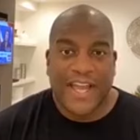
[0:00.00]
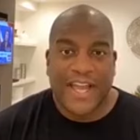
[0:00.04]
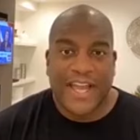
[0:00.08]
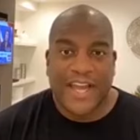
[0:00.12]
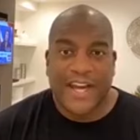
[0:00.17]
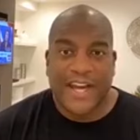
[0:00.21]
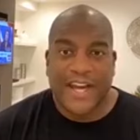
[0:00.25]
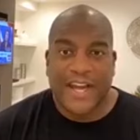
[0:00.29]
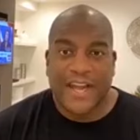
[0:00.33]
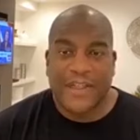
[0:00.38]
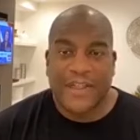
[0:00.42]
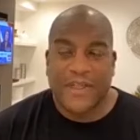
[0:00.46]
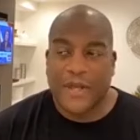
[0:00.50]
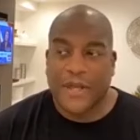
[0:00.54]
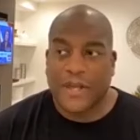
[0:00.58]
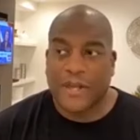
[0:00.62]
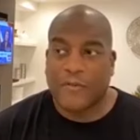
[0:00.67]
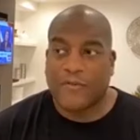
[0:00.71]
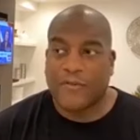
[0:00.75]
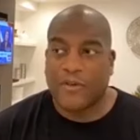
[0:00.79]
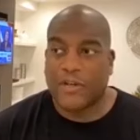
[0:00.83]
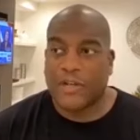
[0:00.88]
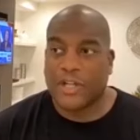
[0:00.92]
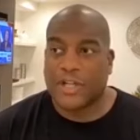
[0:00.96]
And I
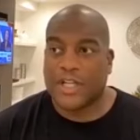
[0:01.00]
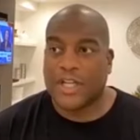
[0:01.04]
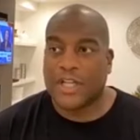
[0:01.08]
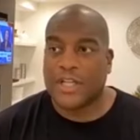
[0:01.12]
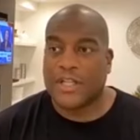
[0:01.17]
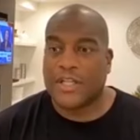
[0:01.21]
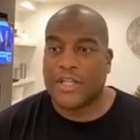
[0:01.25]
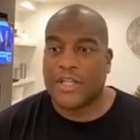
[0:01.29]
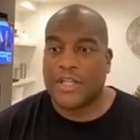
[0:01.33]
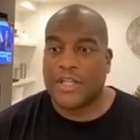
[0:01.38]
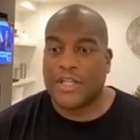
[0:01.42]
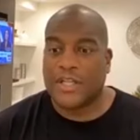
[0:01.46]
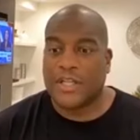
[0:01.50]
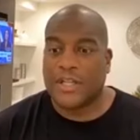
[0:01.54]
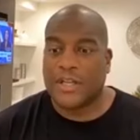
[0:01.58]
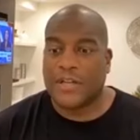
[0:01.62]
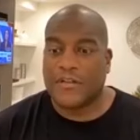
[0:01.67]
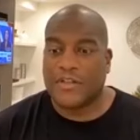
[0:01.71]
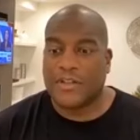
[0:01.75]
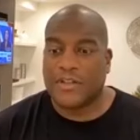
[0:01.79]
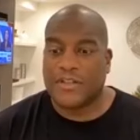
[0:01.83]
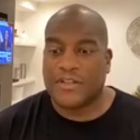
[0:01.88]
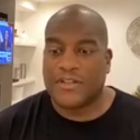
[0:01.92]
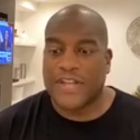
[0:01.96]
think if you look at the
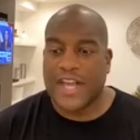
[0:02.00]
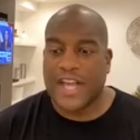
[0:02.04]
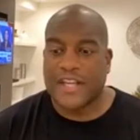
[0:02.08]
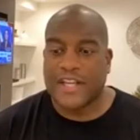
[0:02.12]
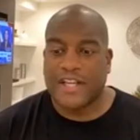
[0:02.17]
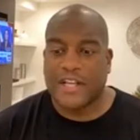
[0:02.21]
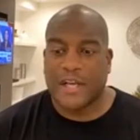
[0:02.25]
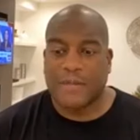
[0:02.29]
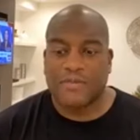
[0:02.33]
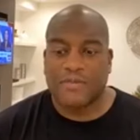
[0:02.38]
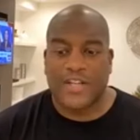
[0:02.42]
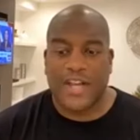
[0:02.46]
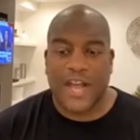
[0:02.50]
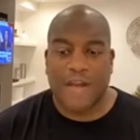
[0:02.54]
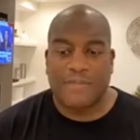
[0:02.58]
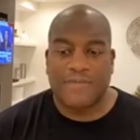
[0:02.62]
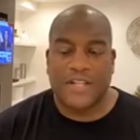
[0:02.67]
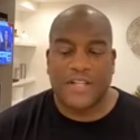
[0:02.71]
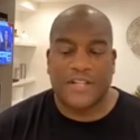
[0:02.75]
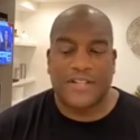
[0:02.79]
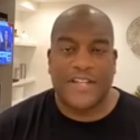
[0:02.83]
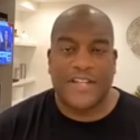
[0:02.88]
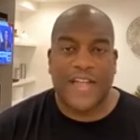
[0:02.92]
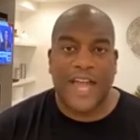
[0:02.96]
at the Stanley Cup
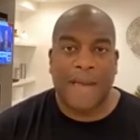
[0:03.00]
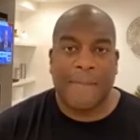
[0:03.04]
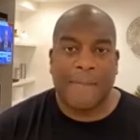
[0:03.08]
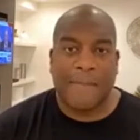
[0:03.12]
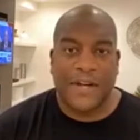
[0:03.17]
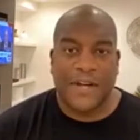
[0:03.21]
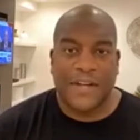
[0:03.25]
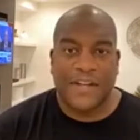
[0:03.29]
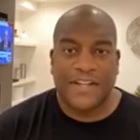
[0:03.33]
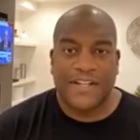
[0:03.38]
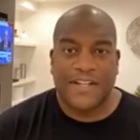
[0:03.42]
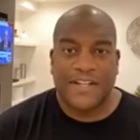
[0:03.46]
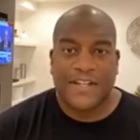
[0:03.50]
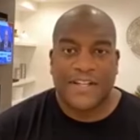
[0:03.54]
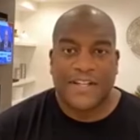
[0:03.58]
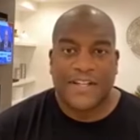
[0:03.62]
champs in Tampa,